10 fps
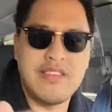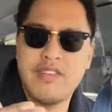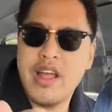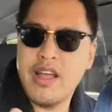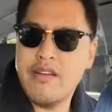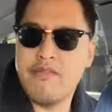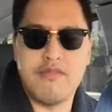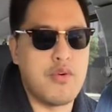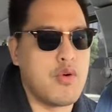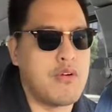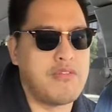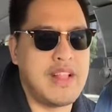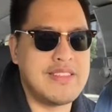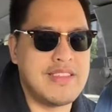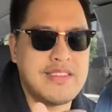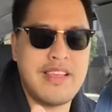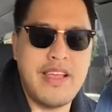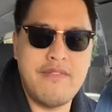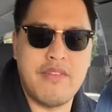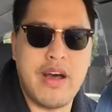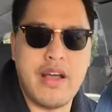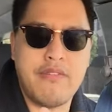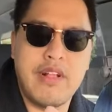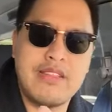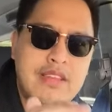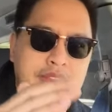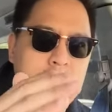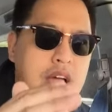7, 9, flat six eight five flat 7,